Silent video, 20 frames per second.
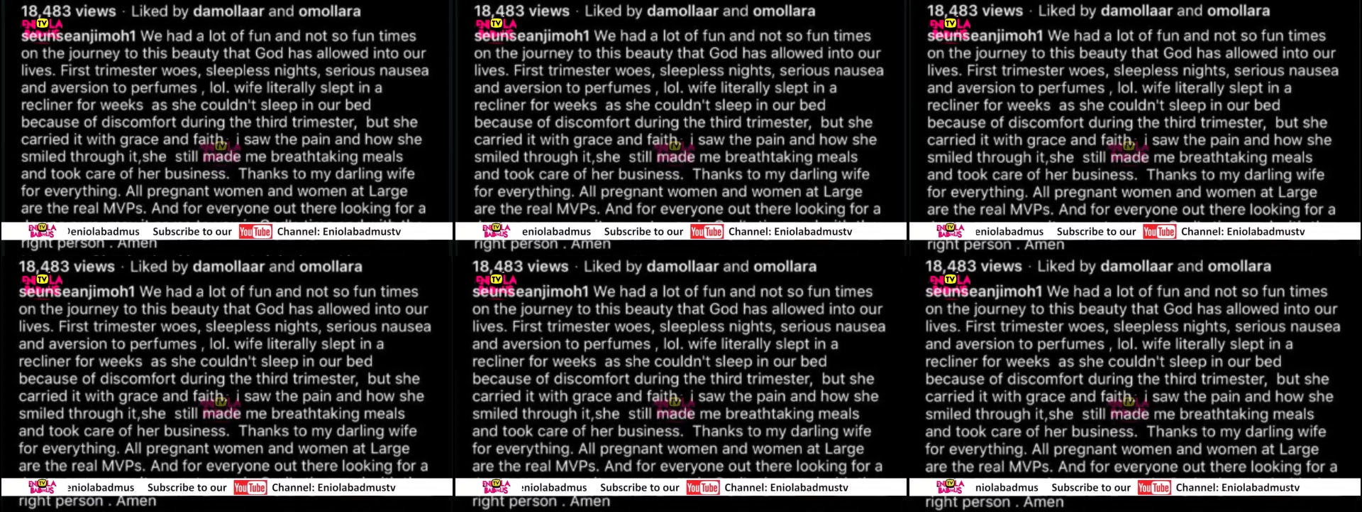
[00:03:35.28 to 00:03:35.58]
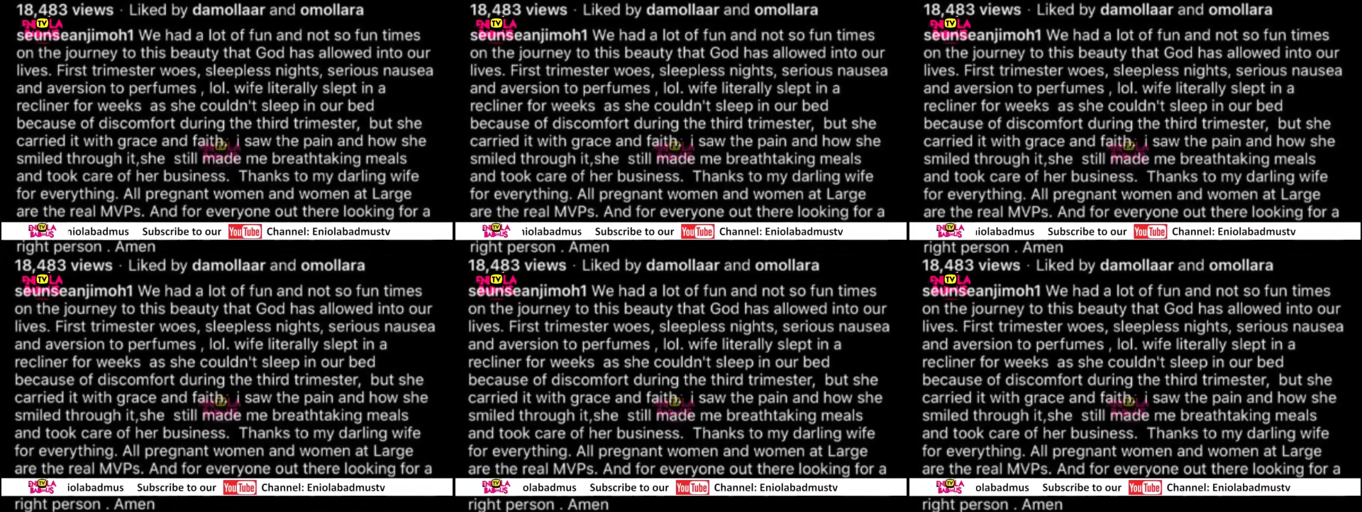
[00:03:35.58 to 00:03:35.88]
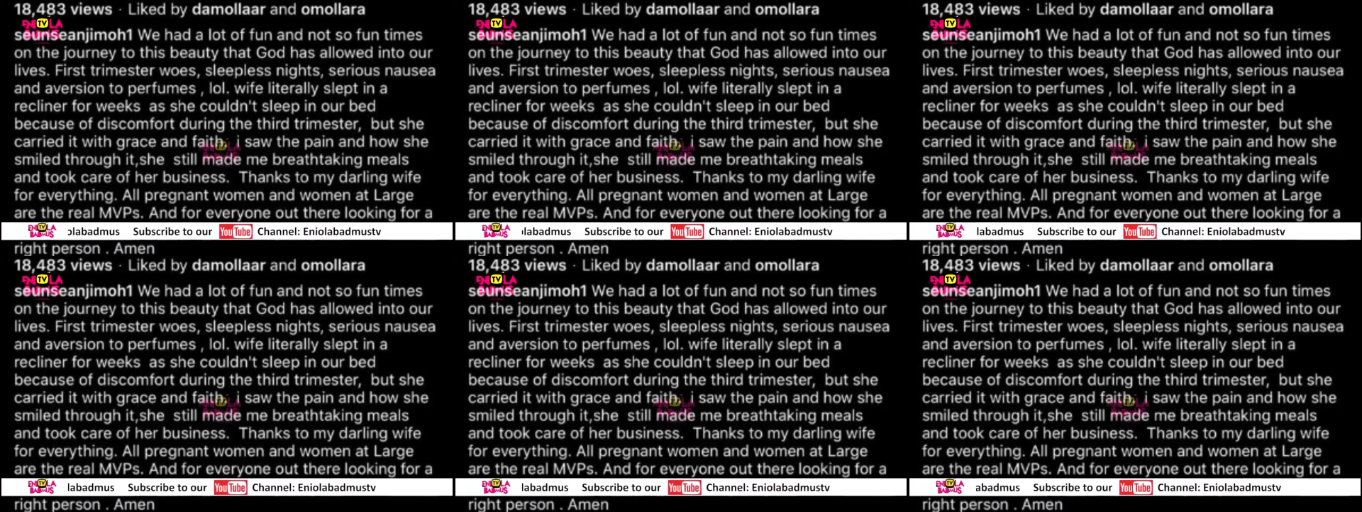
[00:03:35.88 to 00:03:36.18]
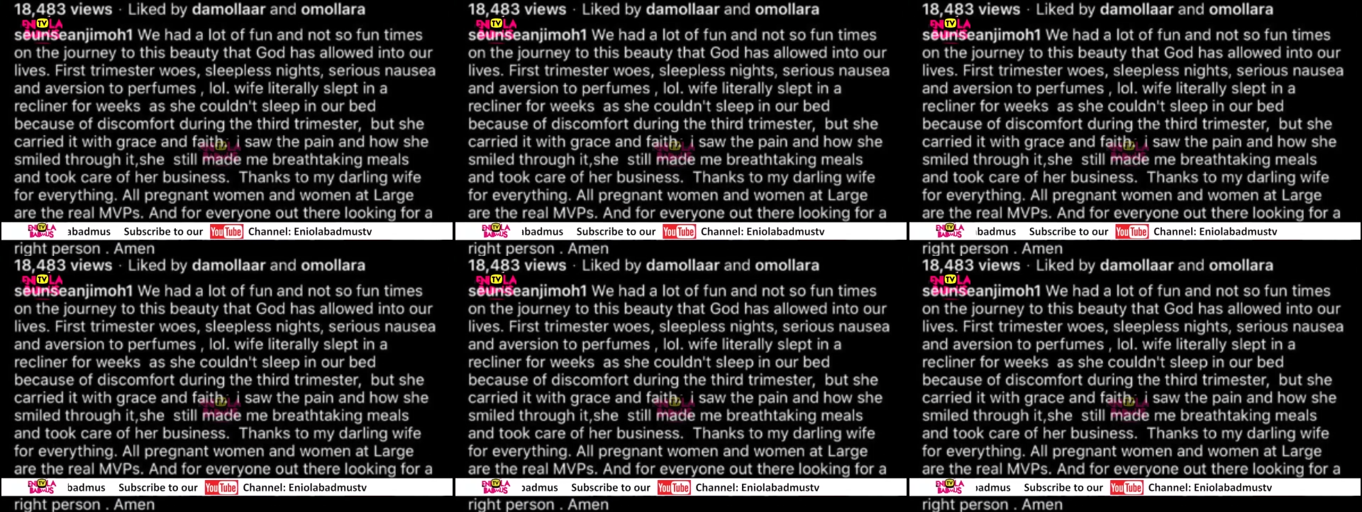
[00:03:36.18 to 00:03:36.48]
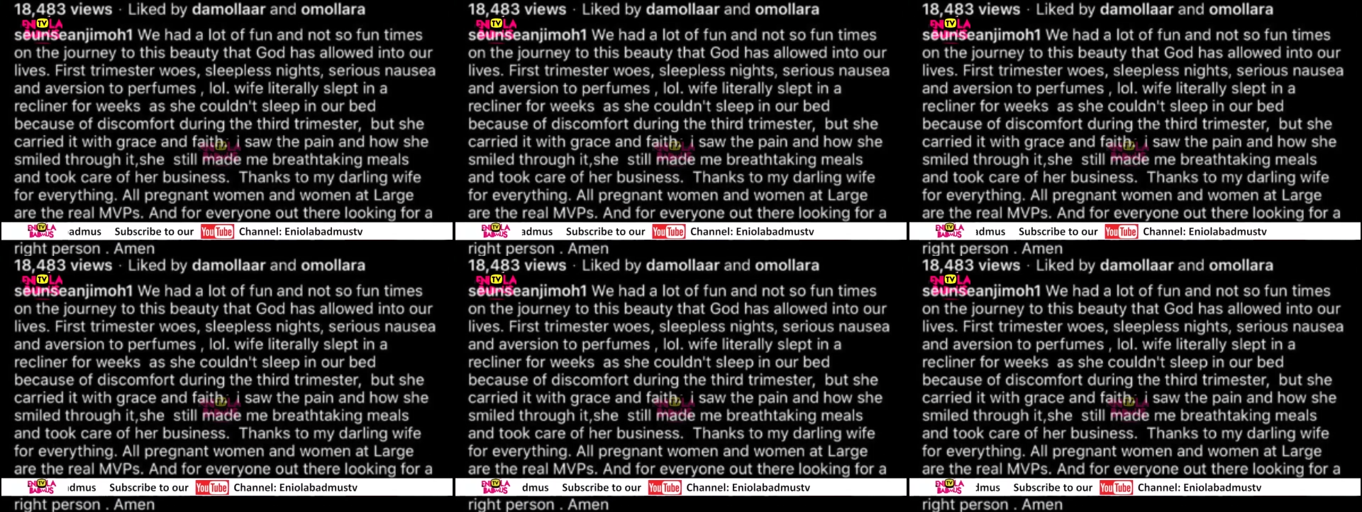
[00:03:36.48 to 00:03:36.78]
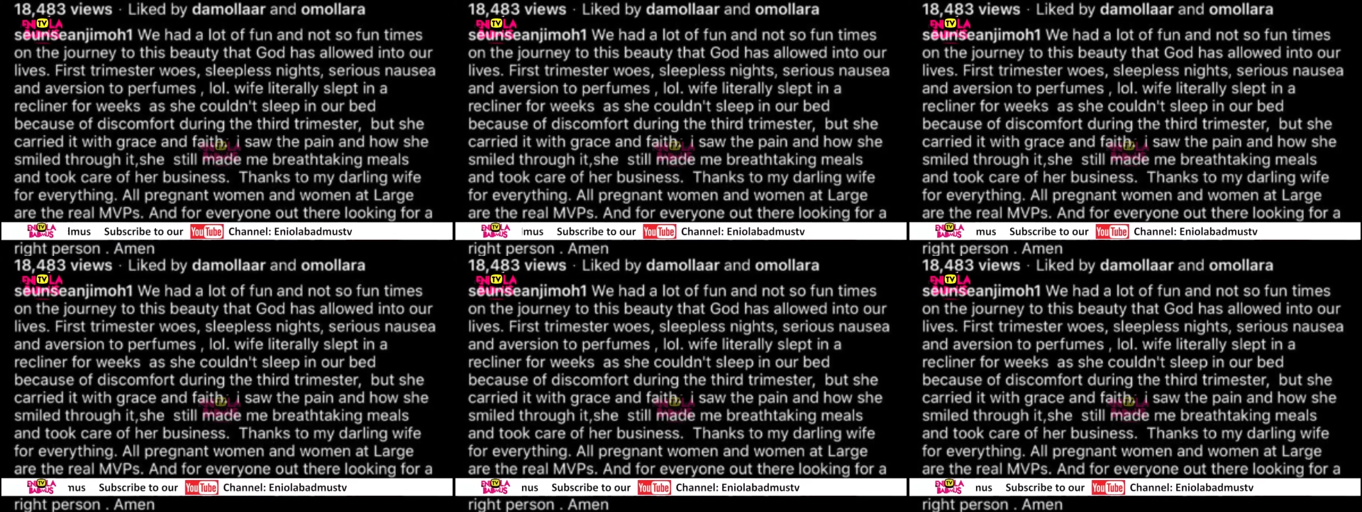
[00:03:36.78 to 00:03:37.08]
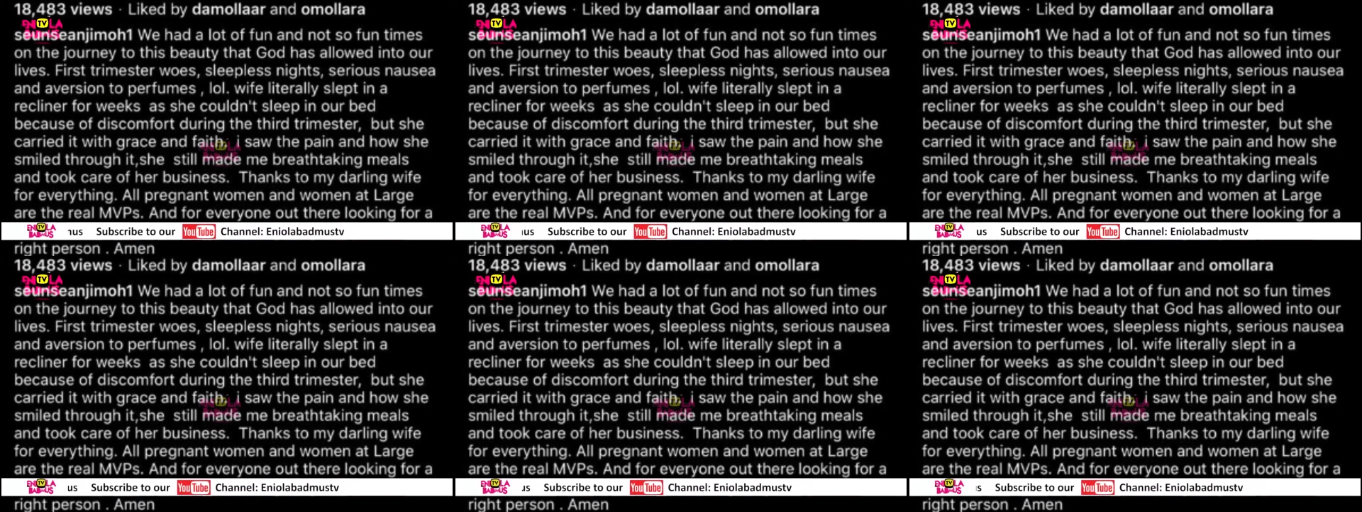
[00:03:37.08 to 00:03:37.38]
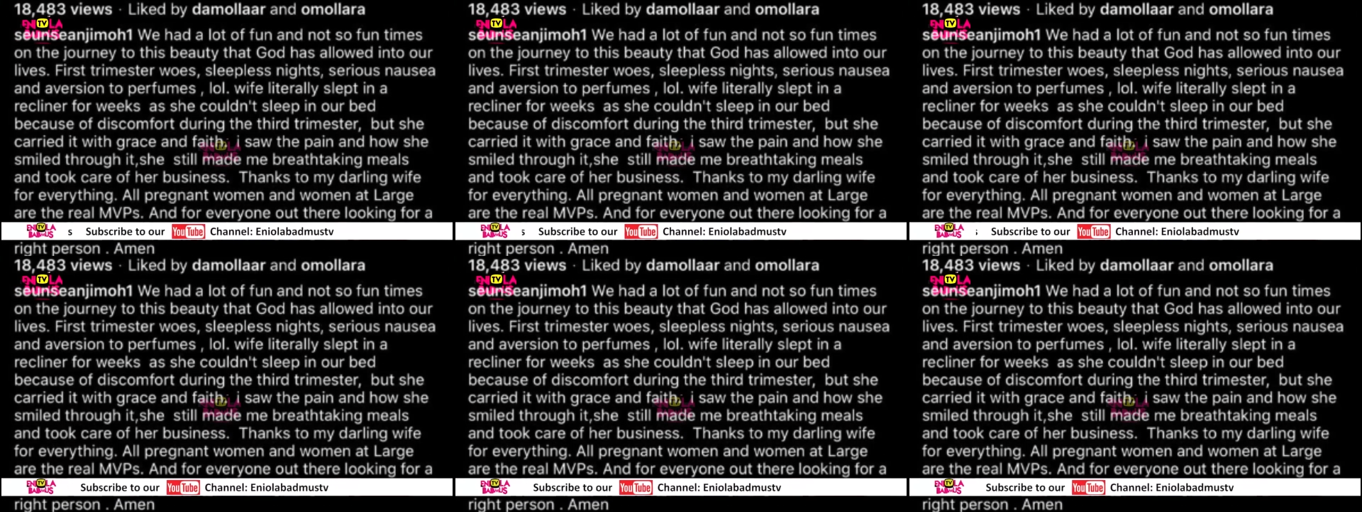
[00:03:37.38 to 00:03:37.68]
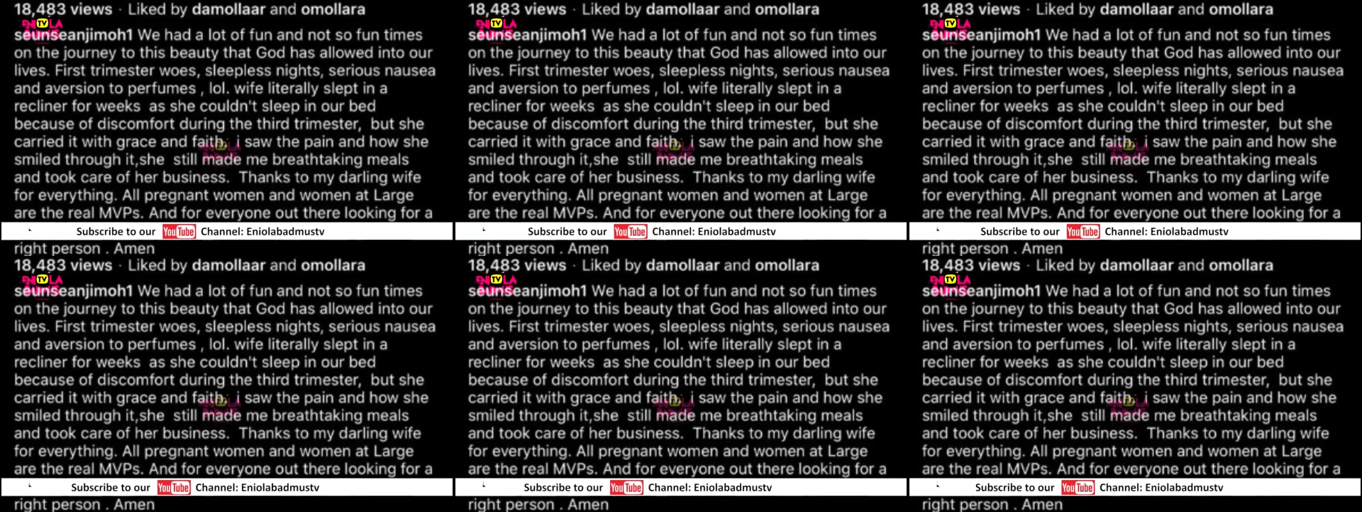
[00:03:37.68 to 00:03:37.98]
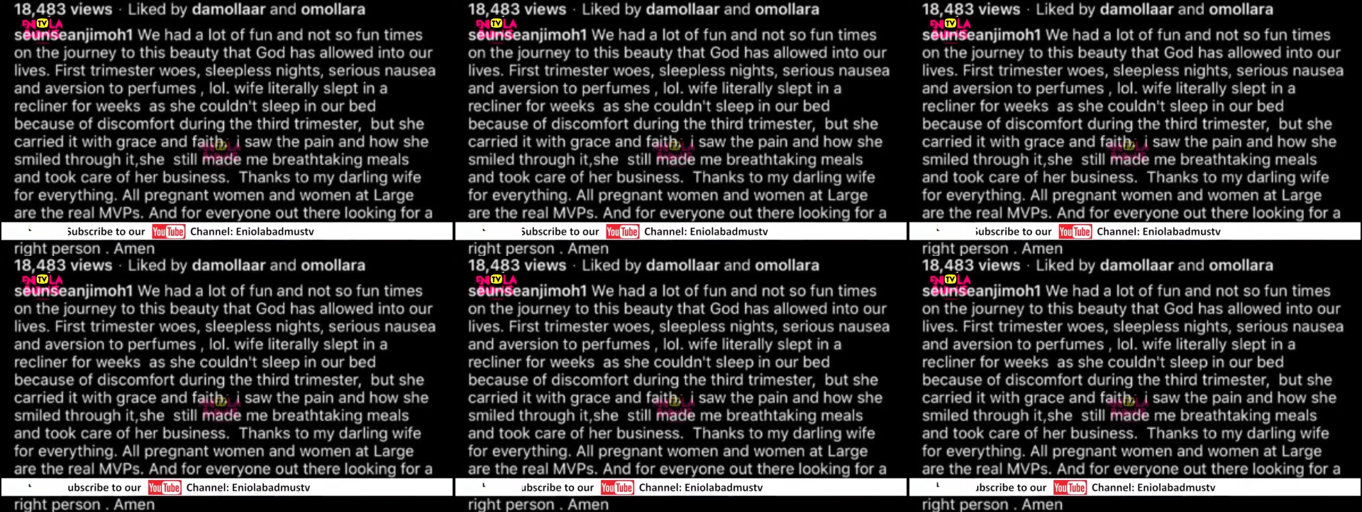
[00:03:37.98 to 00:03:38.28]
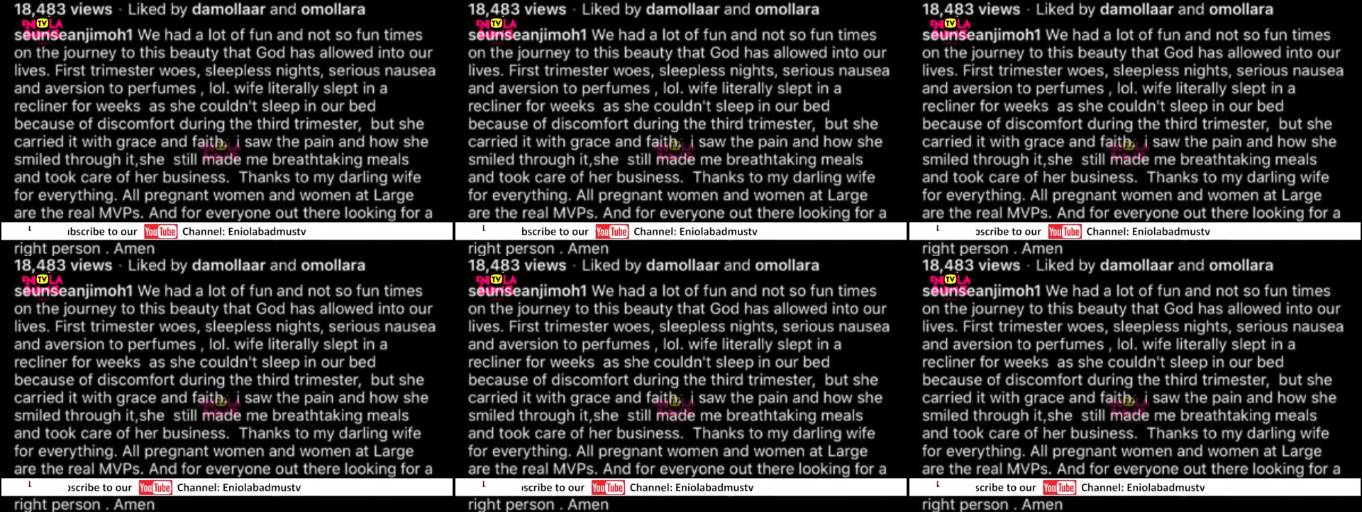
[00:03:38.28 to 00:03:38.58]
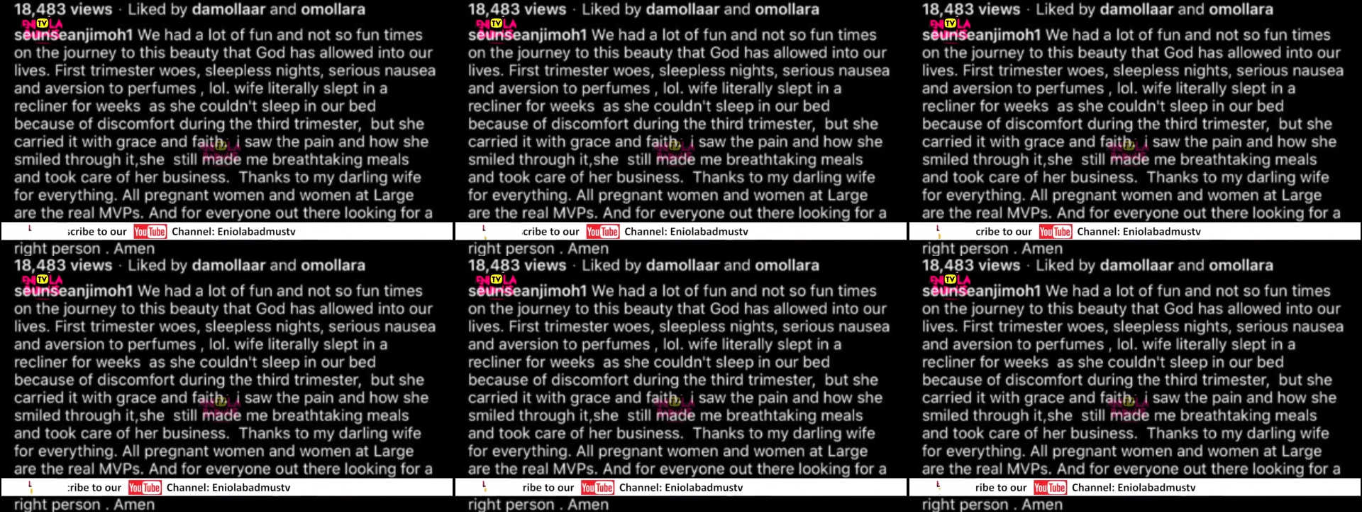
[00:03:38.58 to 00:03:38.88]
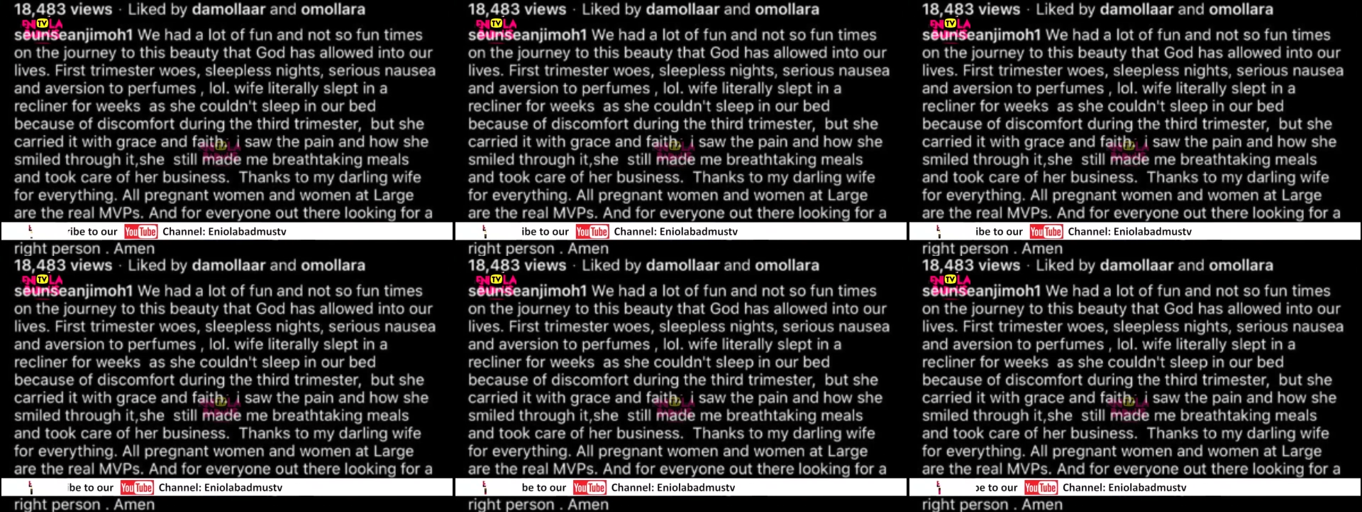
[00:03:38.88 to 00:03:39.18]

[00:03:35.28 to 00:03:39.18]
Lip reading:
Nobody's mouth can be seen.